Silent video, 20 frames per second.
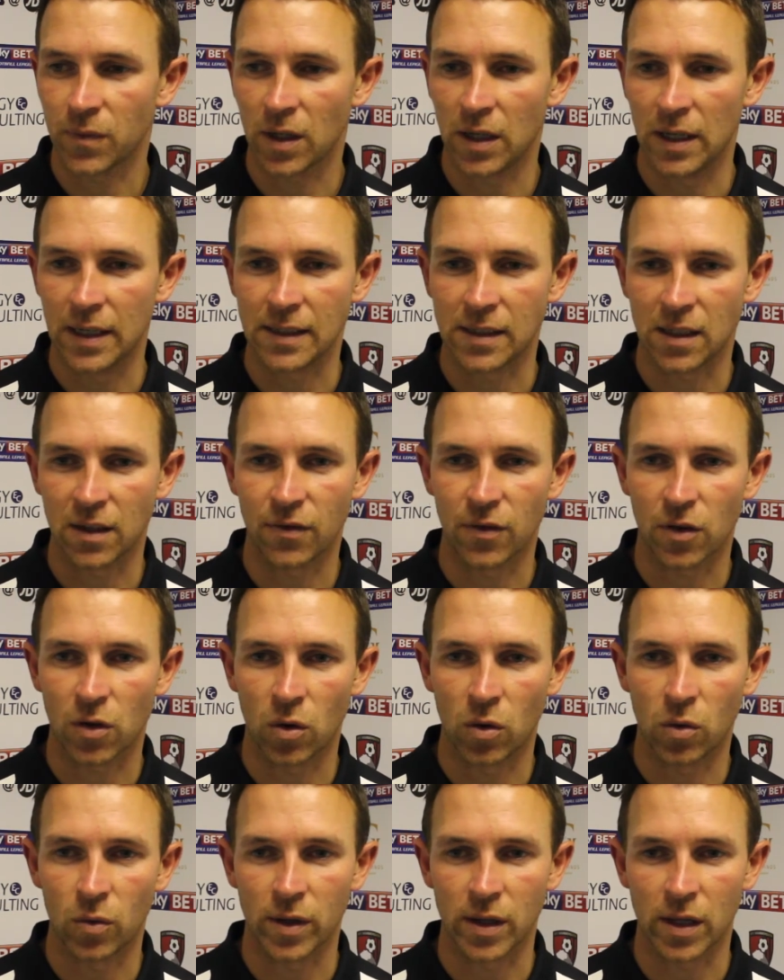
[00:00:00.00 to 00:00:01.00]
it is
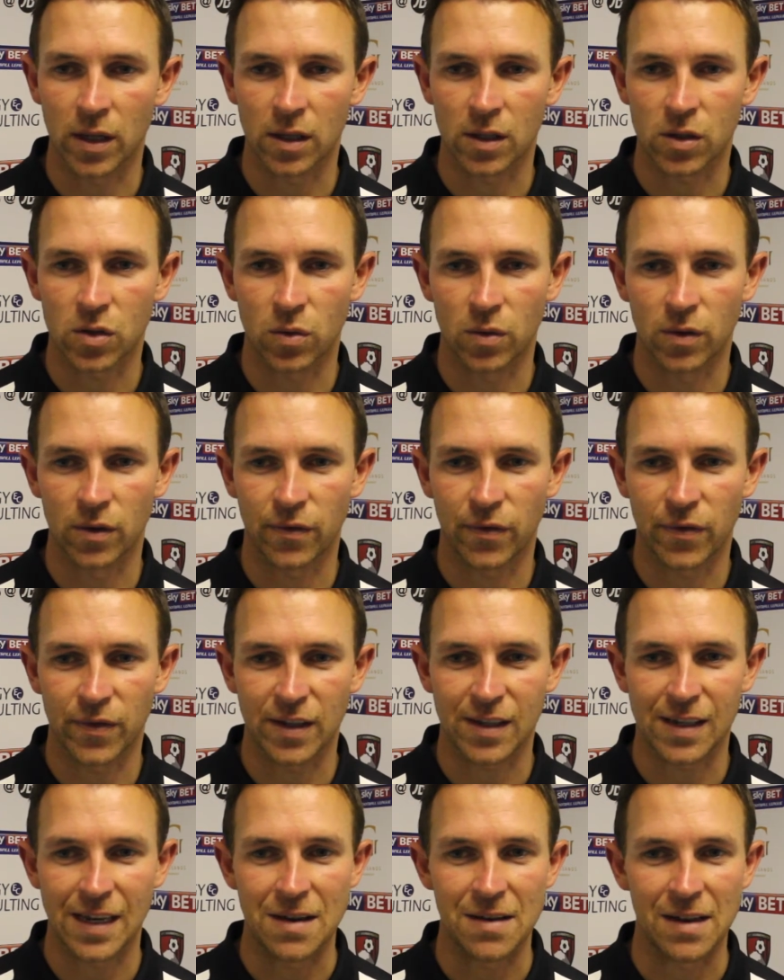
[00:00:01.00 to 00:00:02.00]
difficult when sort of the
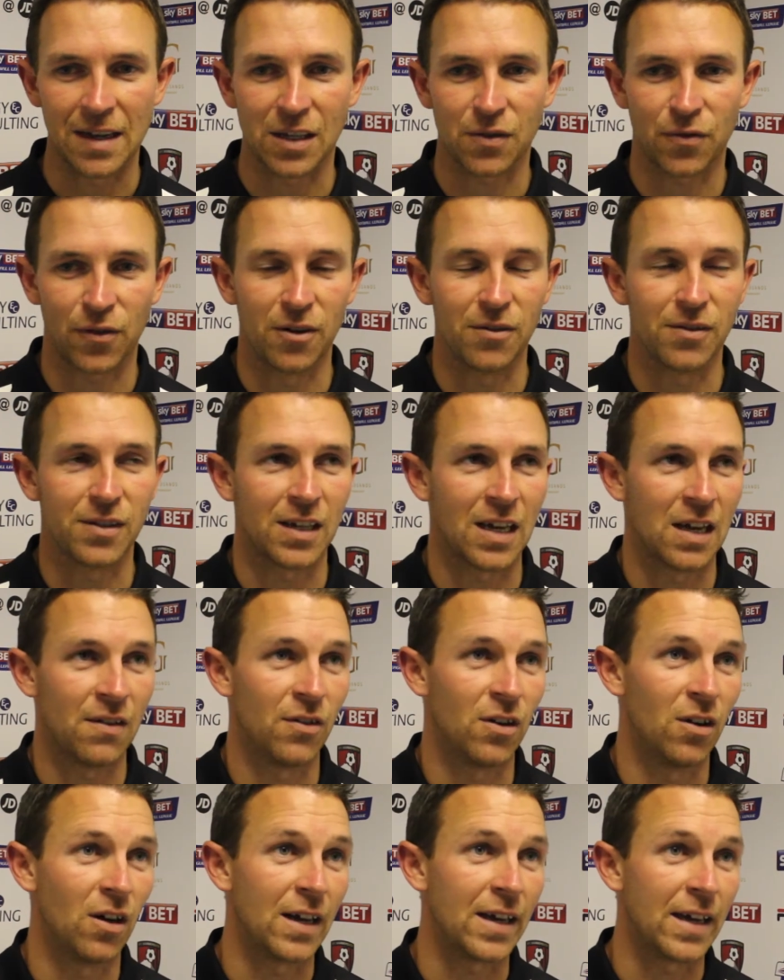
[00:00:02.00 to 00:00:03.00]
team gets thrown
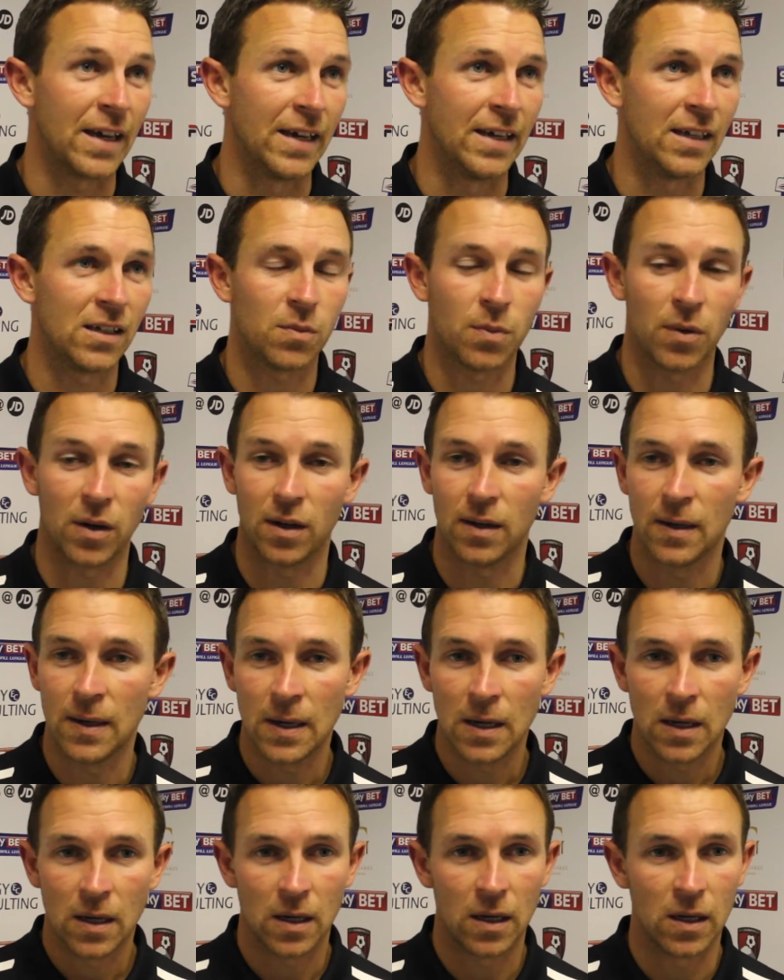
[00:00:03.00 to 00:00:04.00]
together like it is, but
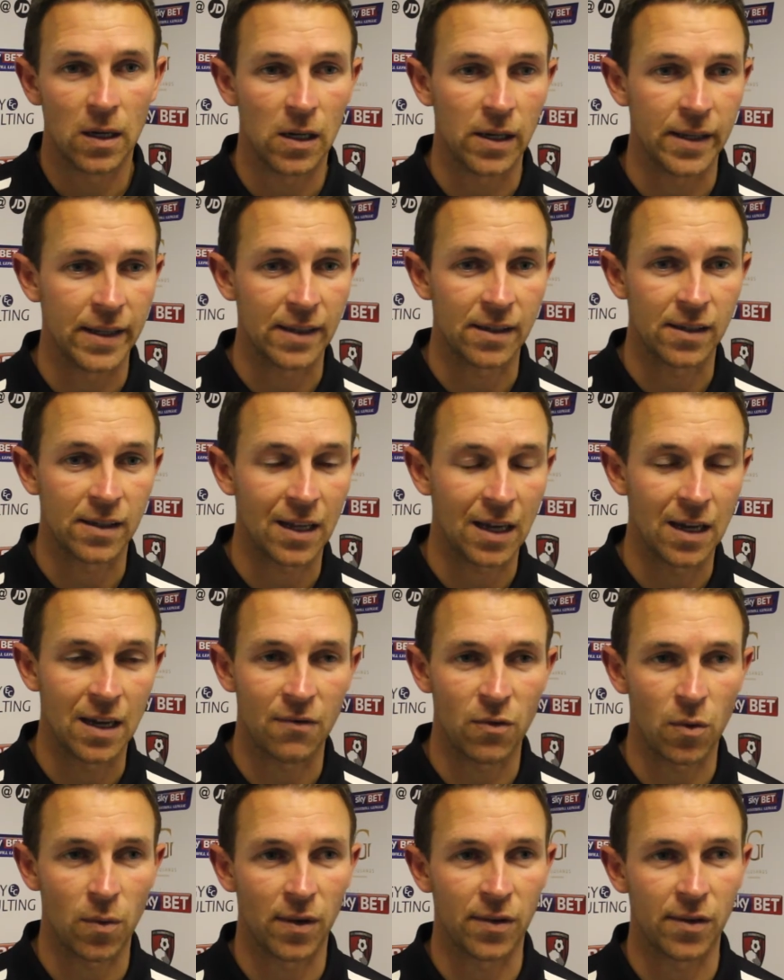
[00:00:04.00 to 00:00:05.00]
at the end of the day,
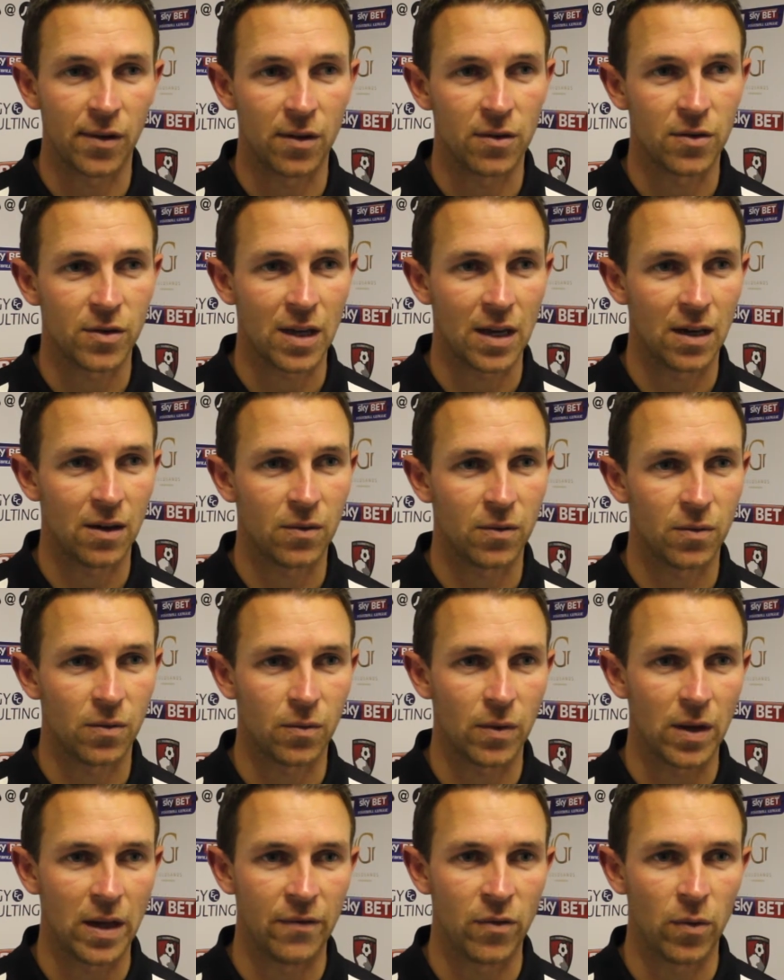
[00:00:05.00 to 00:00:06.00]
everyone knows how
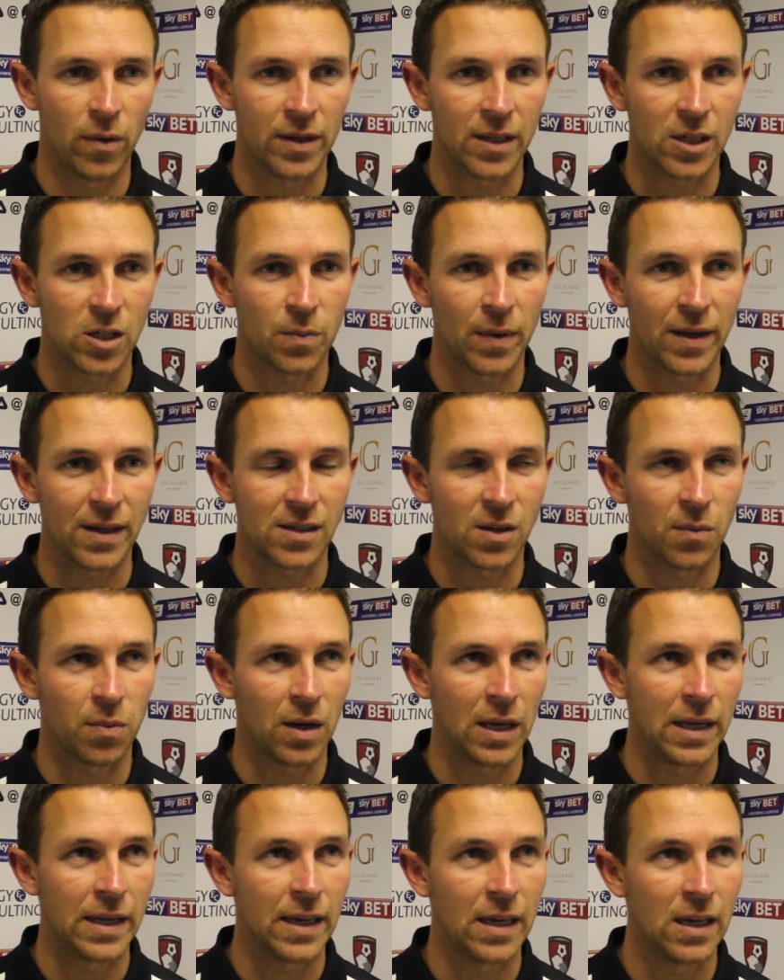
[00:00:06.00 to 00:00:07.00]
everyone expects to
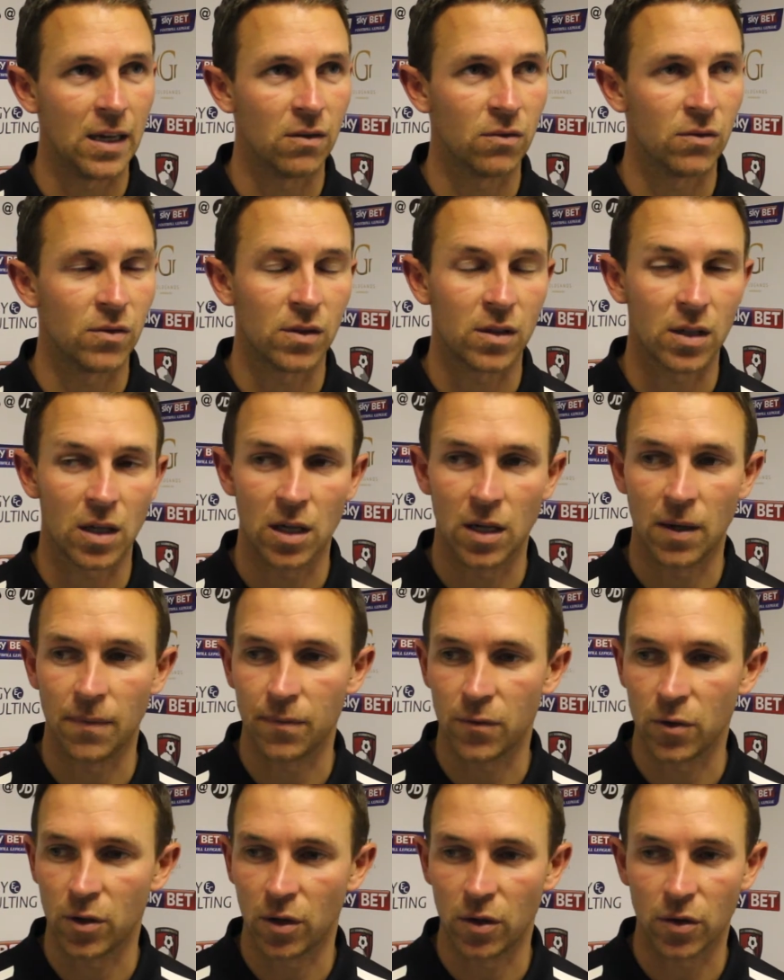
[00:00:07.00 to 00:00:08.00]
play here, and
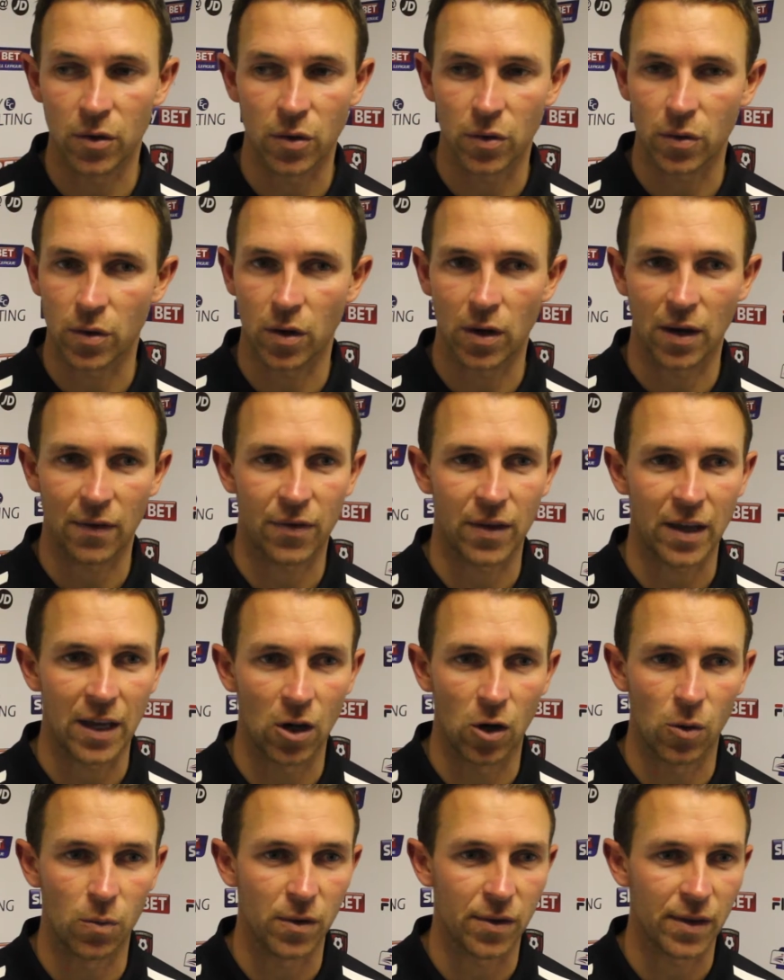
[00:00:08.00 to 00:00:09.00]
you know, you have to
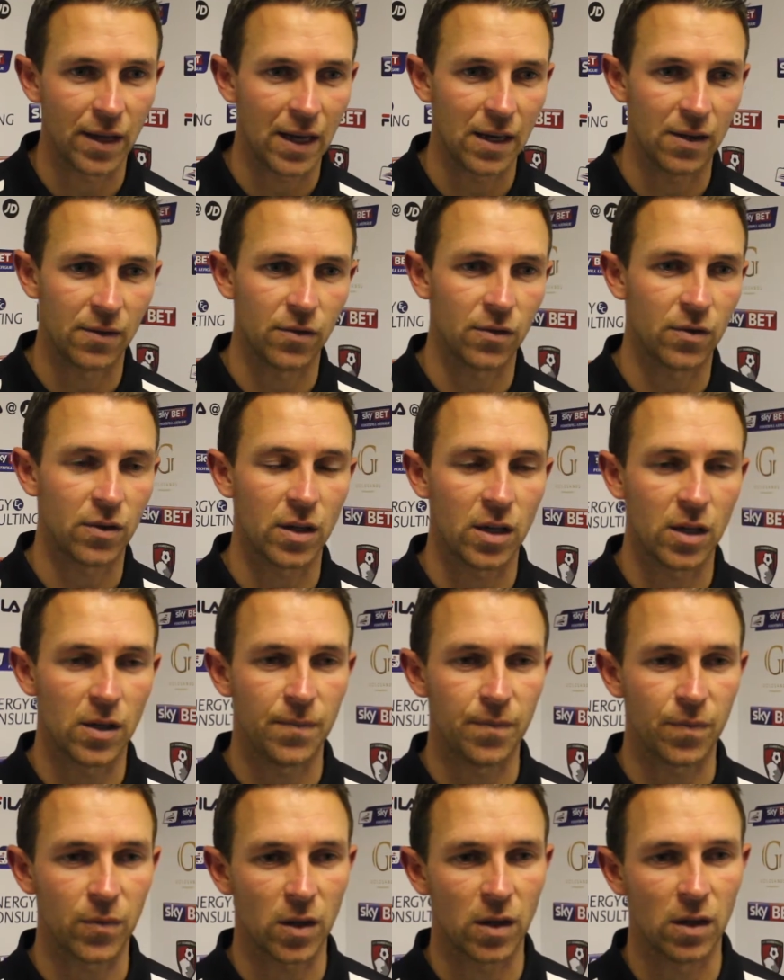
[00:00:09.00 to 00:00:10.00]
get on with that. And
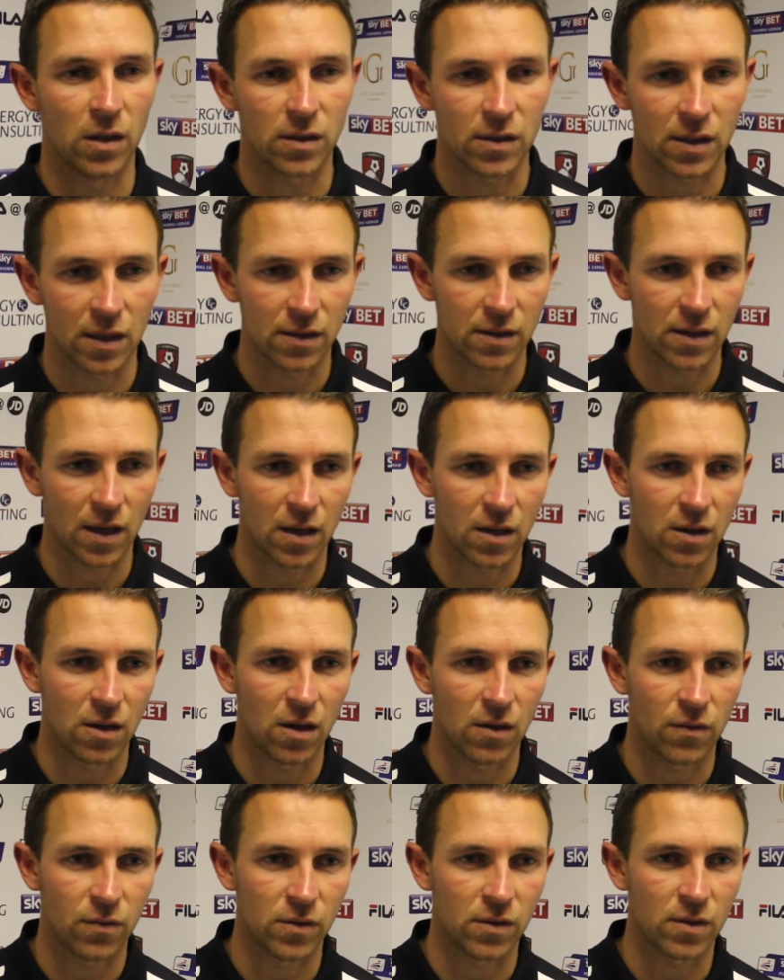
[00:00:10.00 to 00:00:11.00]
you know, I say second
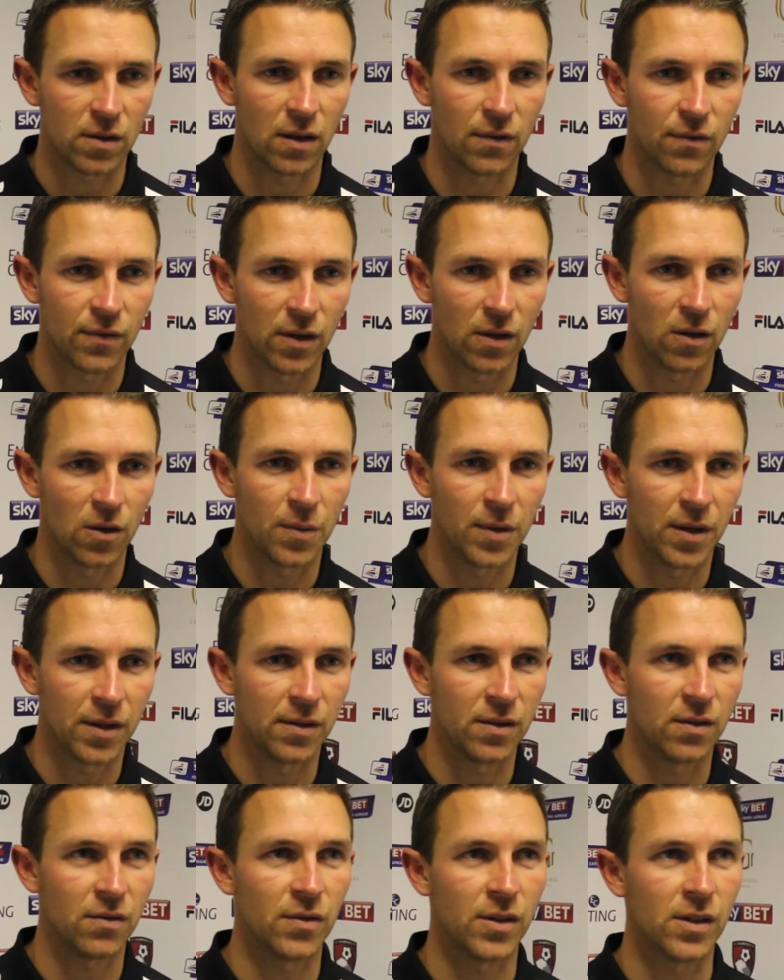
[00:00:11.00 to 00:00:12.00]
half was definitely a lot better
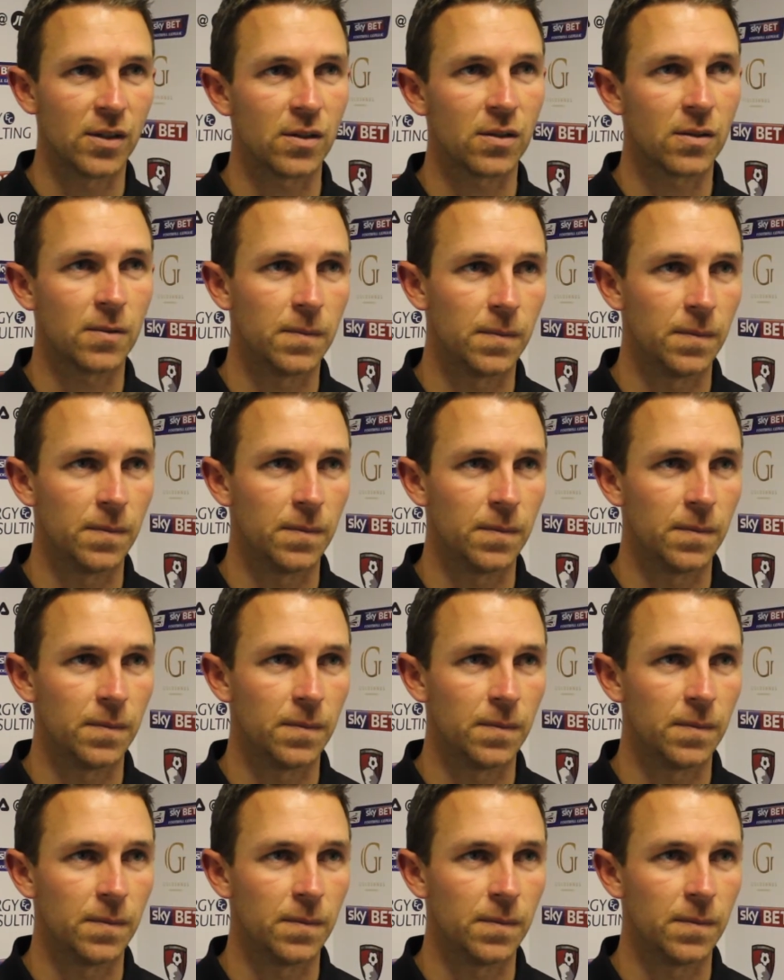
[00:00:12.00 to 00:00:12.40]
than the first.